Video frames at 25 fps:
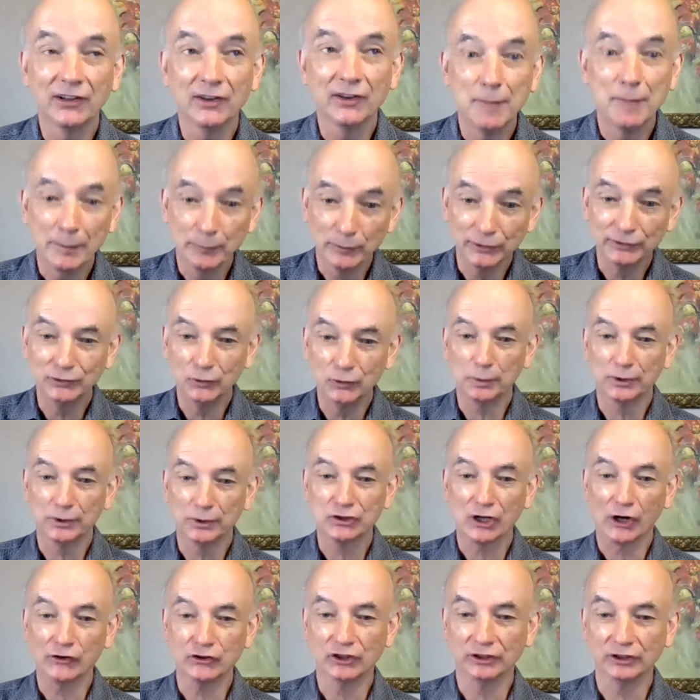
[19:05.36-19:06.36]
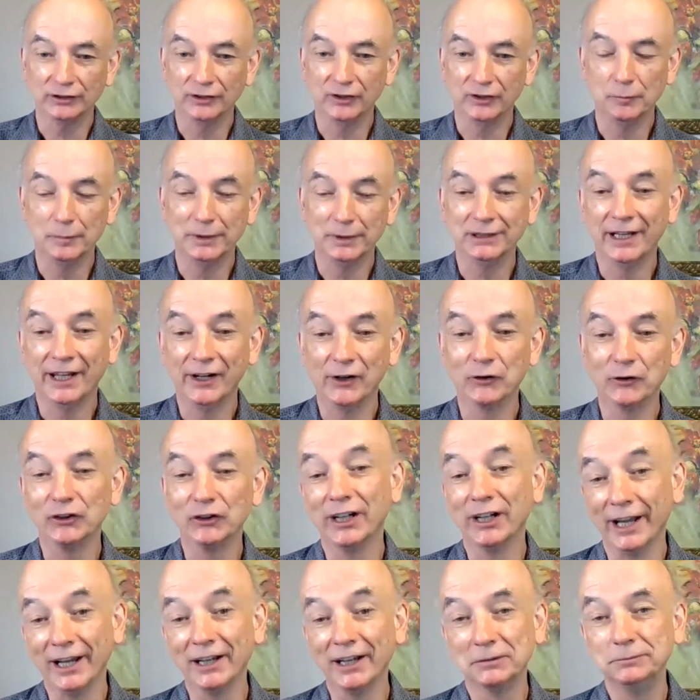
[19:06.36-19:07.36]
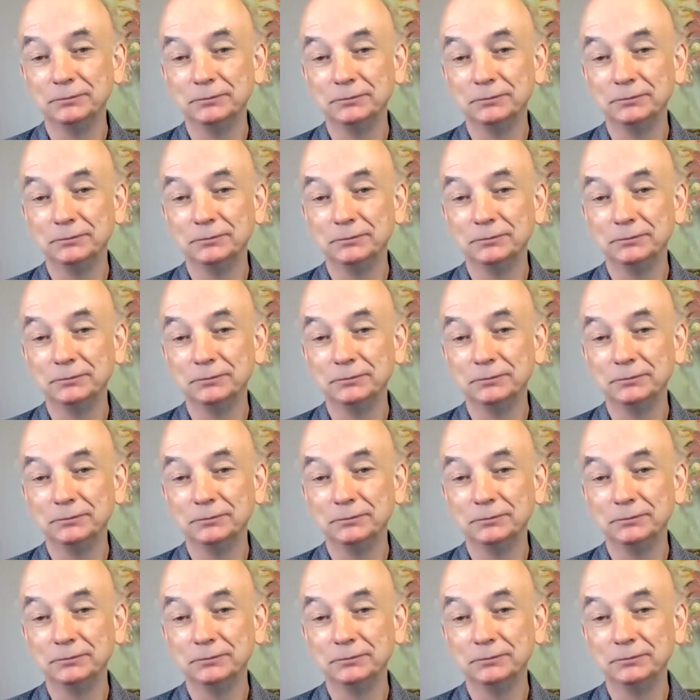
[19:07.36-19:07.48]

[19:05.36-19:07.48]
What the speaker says: to the Memory Supercharger a little bit later today.